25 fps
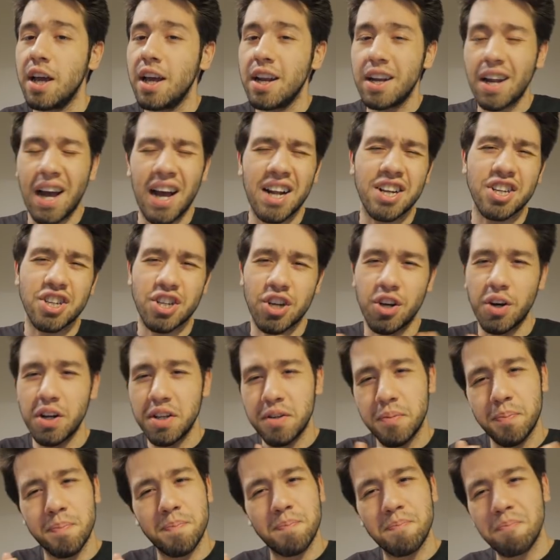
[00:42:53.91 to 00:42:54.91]
Not sure.
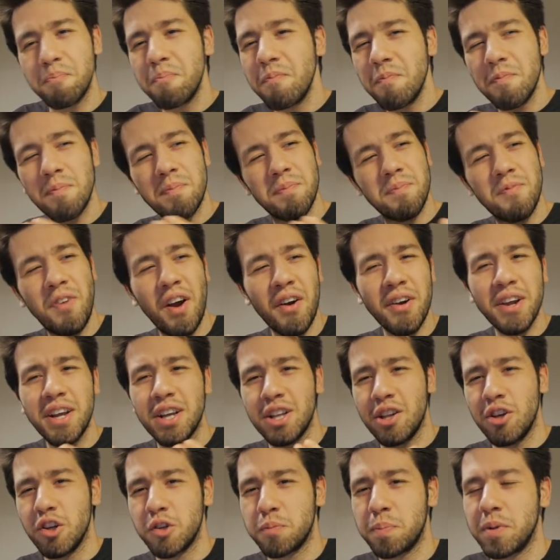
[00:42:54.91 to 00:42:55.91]
It's very
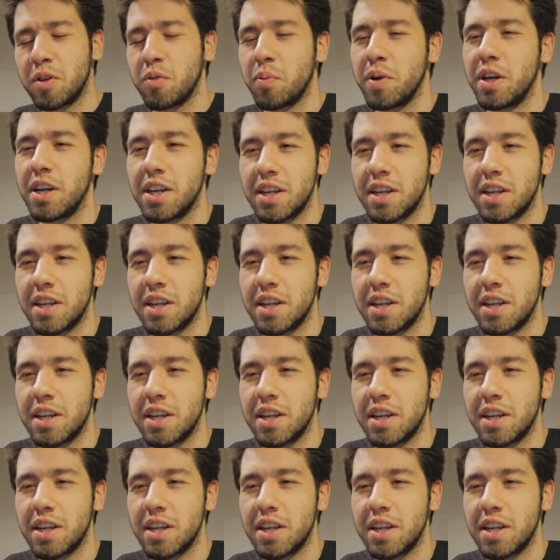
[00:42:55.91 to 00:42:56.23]
close between